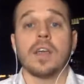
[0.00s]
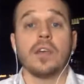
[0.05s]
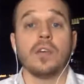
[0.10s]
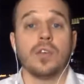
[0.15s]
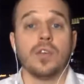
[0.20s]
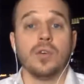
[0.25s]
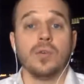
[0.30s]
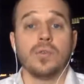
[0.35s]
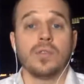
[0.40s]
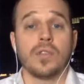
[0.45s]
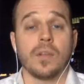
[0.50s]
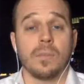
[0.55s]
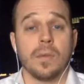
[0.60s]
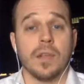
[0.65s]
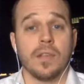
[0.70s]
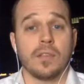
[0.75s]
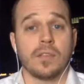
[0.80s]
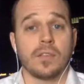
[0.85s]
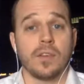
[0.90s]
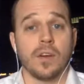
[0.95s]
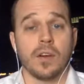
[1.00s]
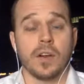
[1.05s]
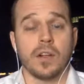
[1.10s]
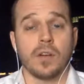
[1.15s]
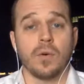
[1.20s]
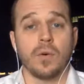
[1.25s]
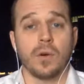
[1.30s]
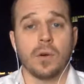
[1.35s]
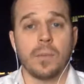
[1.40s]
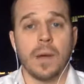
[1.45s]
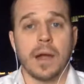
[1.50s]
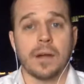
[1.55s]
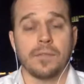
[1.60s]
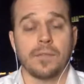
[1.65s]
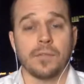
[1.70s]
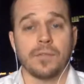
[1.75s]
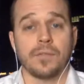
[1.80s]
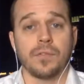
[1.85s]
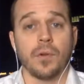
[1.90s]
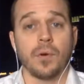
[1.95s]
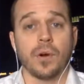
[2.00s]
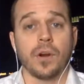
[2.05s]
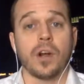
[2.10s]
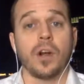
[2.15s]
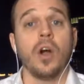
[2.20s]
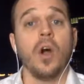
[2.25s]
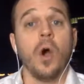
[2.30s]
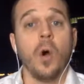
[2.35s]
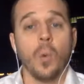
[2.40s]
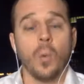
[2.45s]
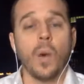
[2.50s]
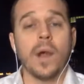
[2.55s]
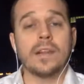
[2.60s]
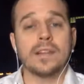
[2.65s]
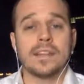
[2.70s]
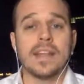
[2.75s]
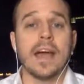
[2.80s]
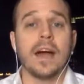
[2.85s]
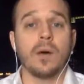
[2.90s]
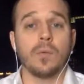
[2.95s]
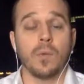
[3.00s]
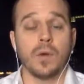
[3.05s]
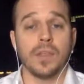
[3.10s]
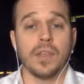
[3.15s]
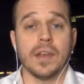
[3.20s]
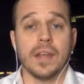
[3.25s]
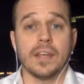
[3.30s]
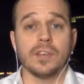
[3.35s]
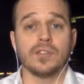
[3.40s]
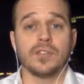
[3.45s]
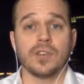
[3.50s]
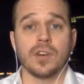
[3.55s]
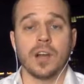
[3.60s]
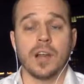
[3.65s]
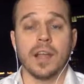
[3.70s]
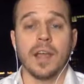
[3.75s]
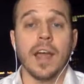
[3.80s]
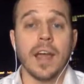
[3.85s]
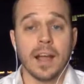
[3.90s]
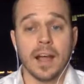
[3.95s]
He used to be the starting quarterback for Florida, went down with an injury.